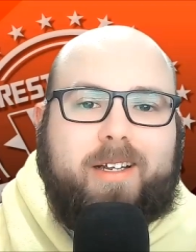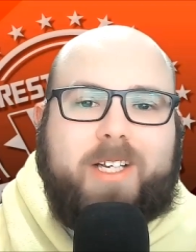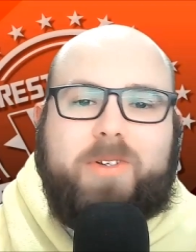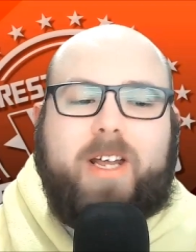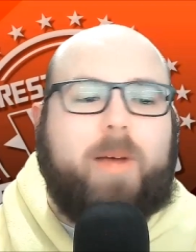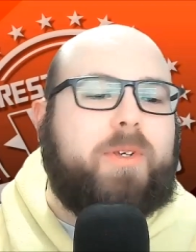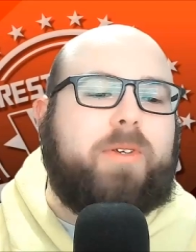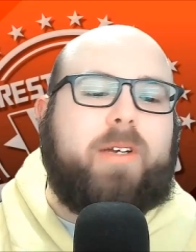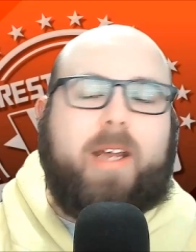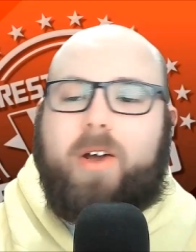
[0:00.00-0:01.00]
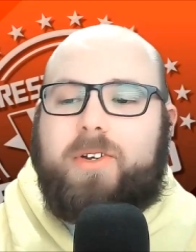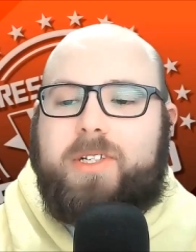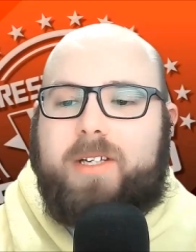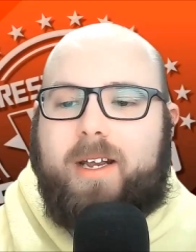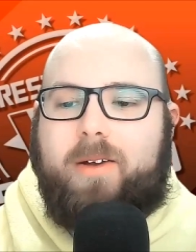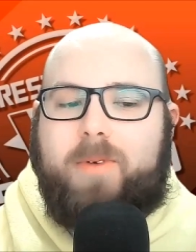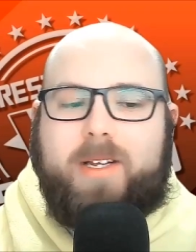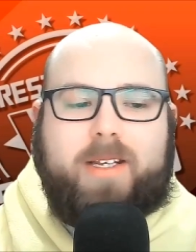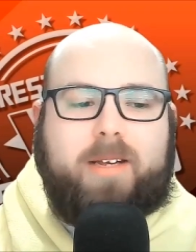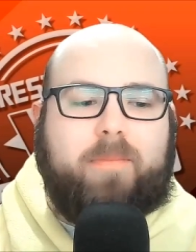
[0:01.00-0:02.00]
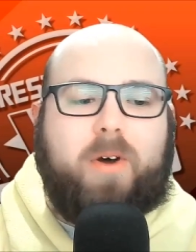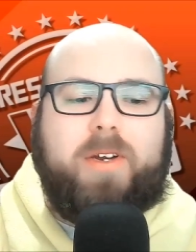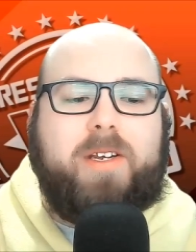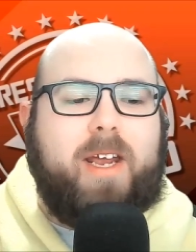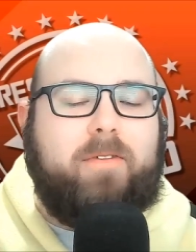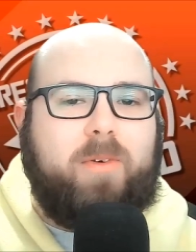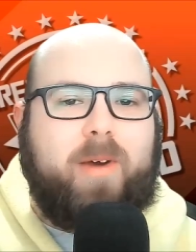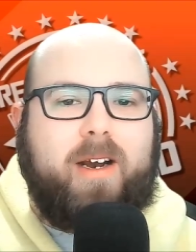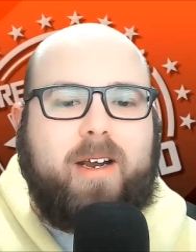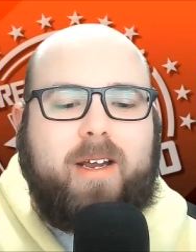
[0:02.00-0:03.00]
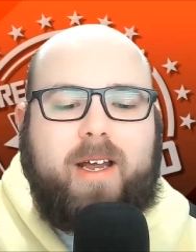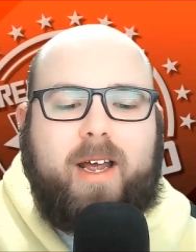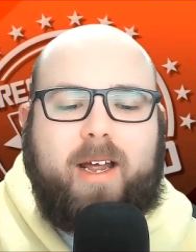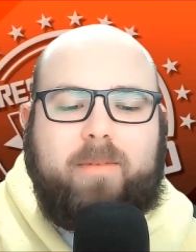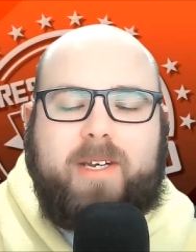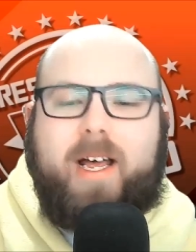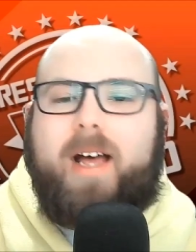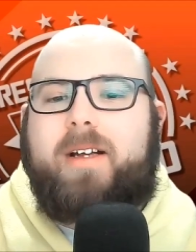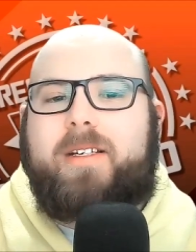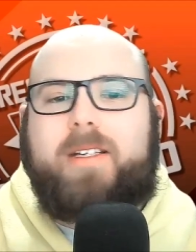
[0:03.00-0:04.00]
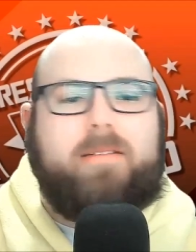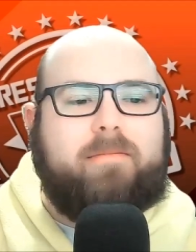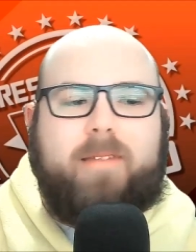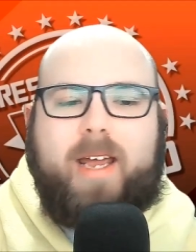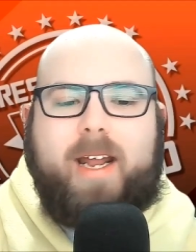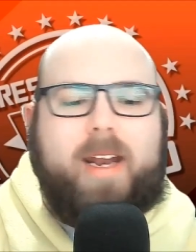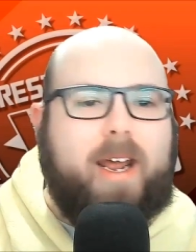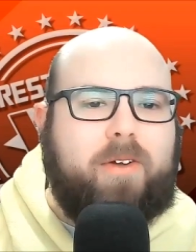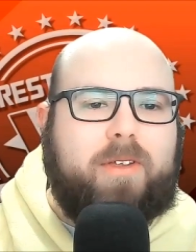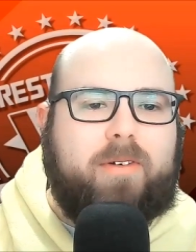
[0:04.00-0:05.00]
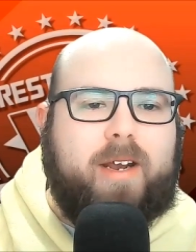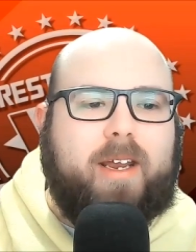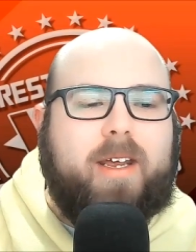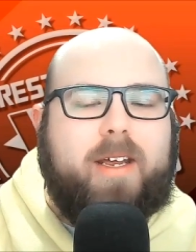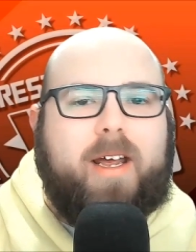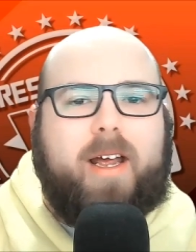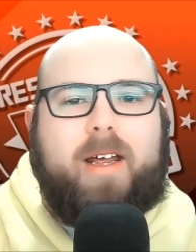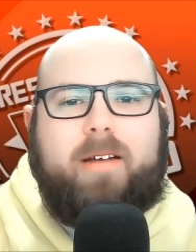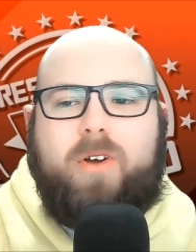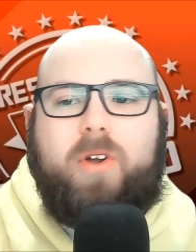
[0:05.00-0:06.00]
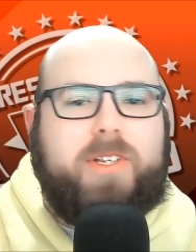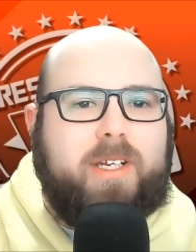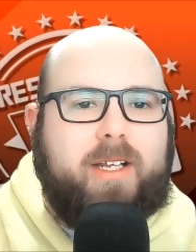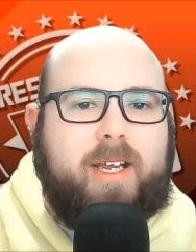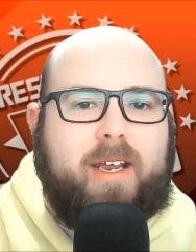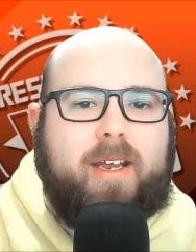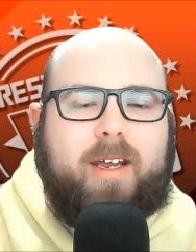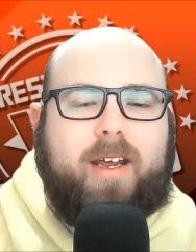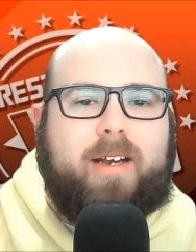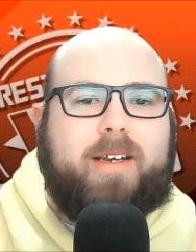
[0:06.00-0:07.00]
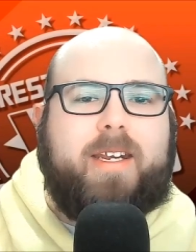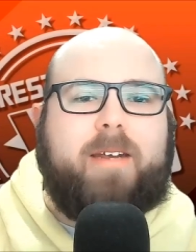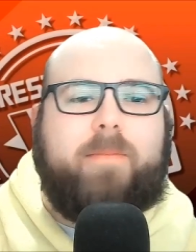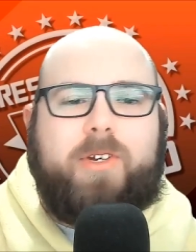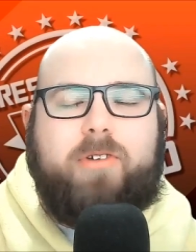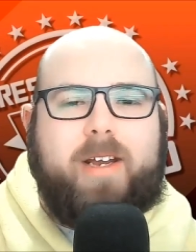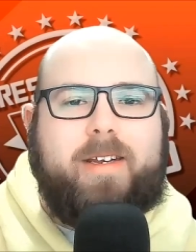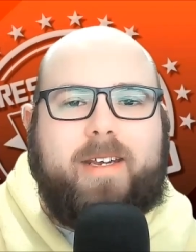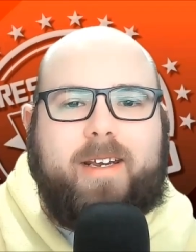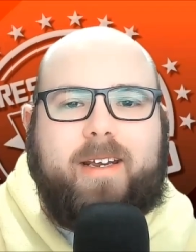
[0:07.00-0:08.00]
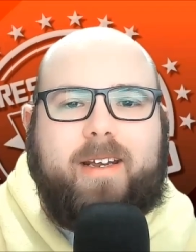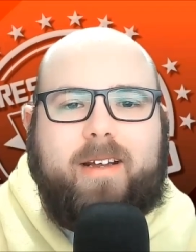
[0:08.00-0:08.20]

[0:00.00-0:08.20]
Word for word: This was absolute chaos. Uh, it was bodies everywhere, uh, tags in and out of the ring uh, constantly, uh, teams trying to,